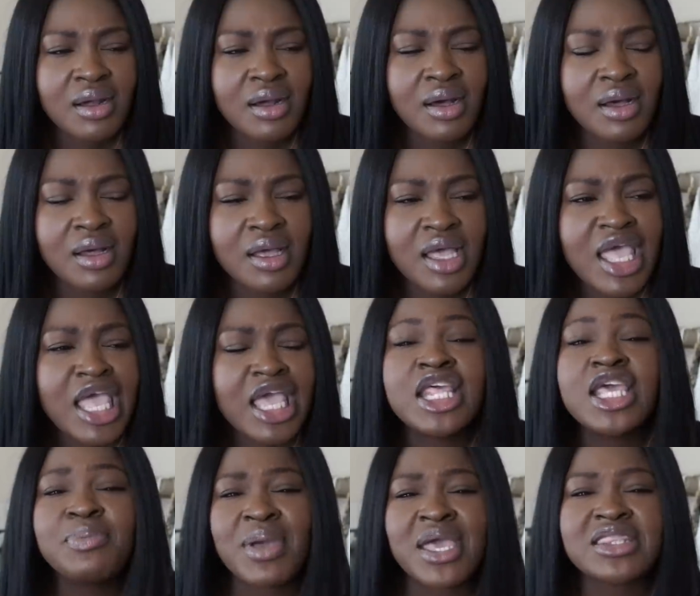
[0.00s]
and
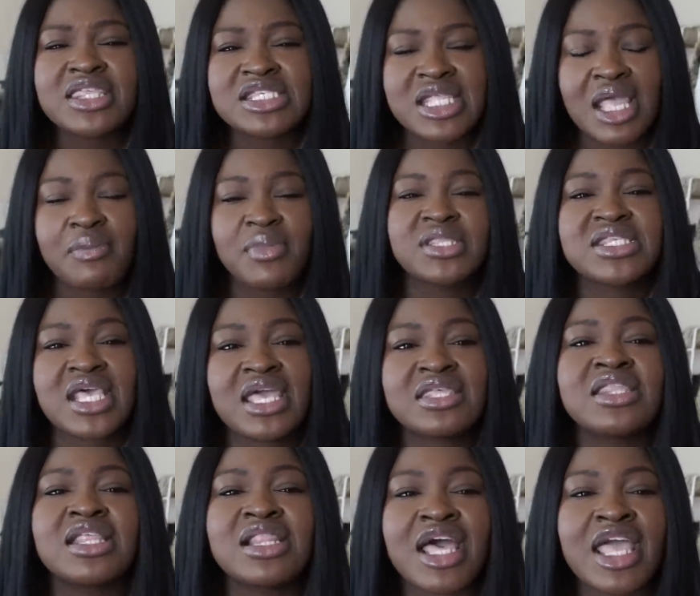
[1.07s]
he made the statement saying
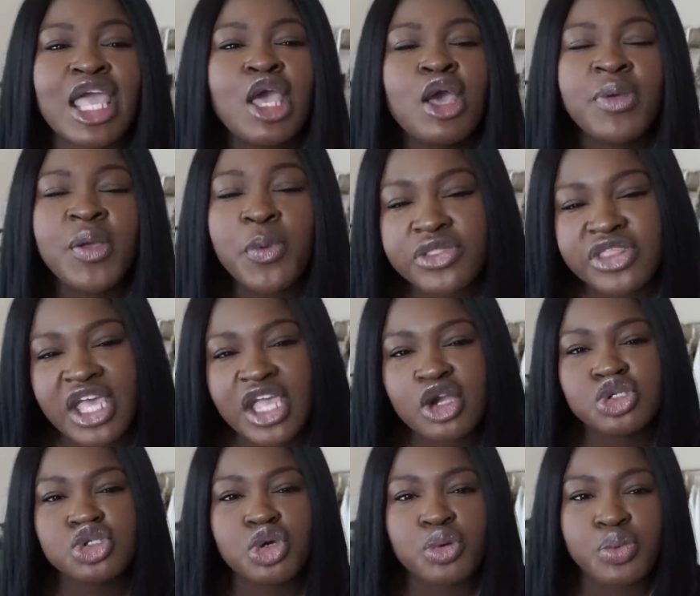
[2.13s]
that, like, people think
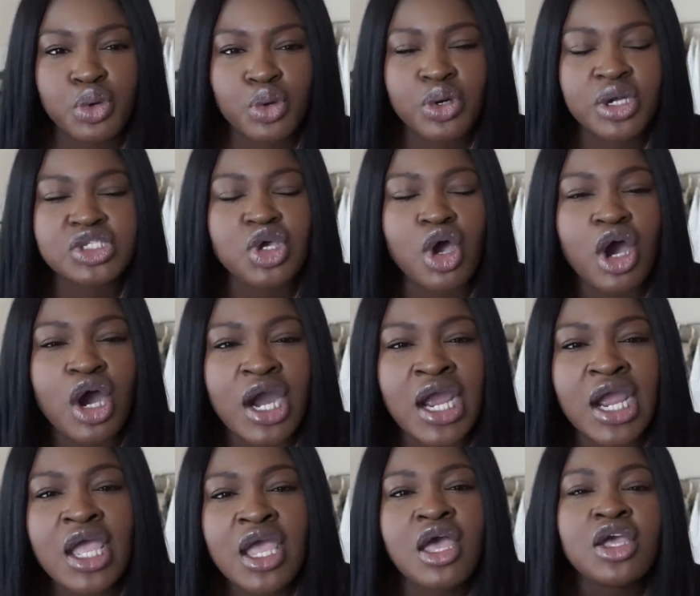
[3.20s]
entrepreneurs
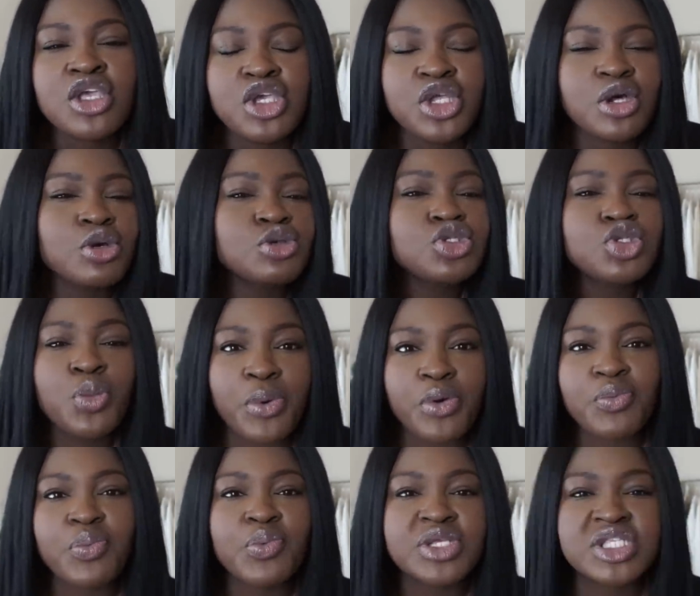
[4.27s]
are, you know,
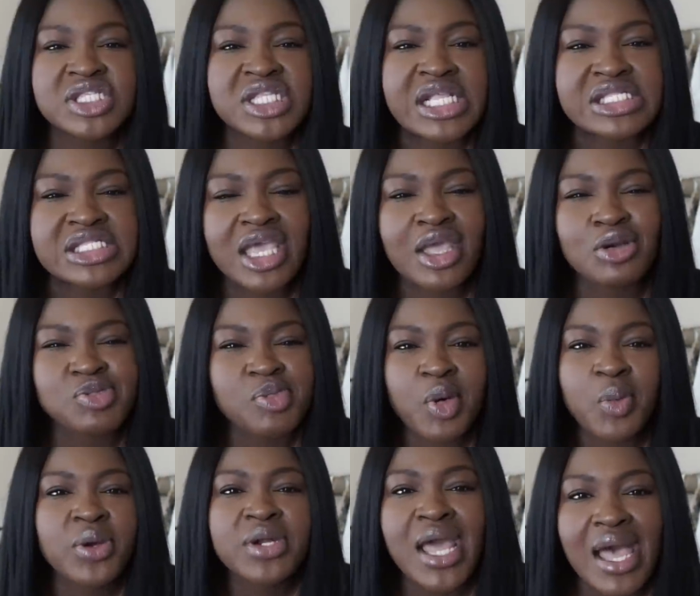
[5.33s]
super risk takers, but
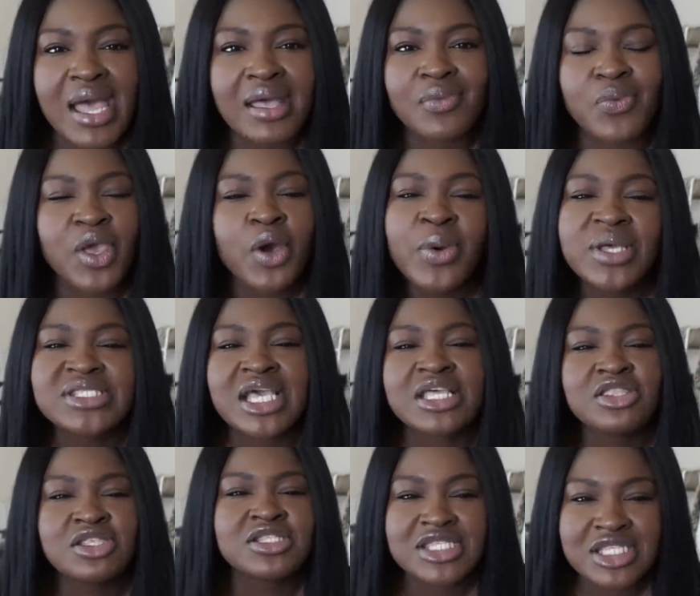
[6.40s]
we're not. We always take
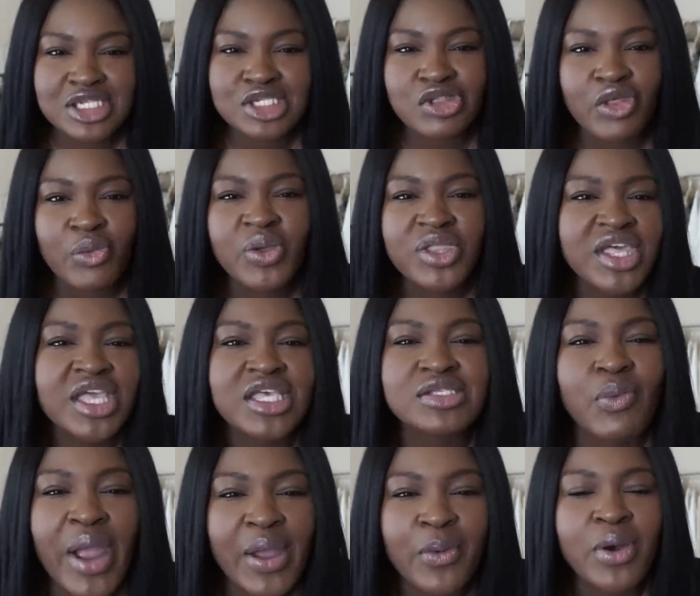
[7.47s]
the decision that we think is
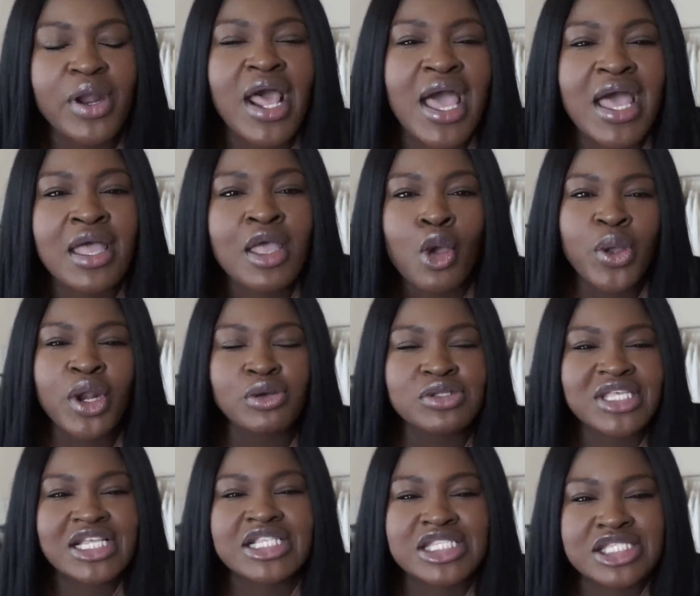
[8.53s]
right. We're not, we don't
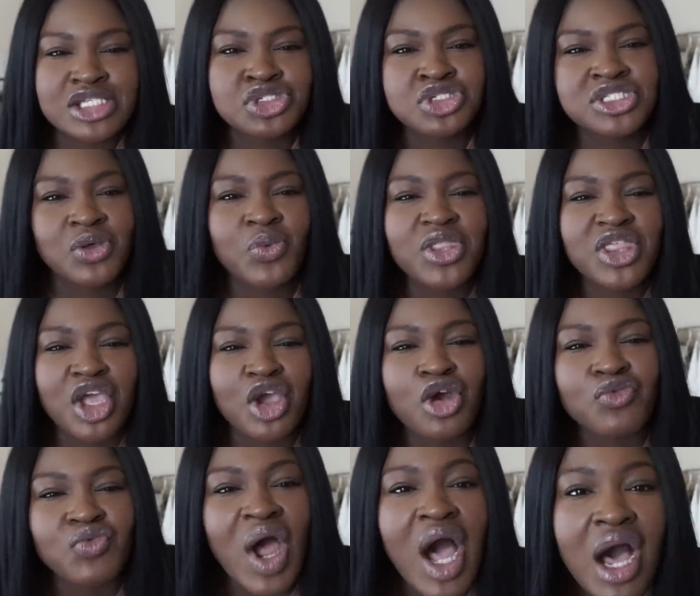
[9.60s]
take decisions that we think are
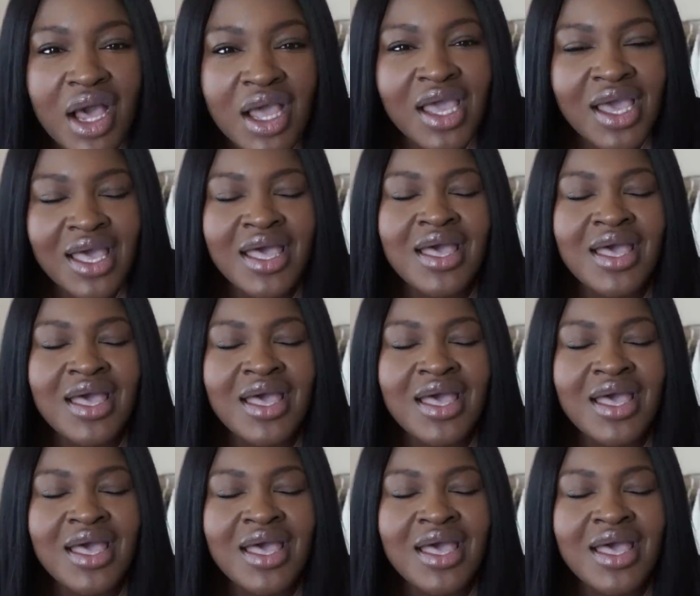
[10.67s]
wrong.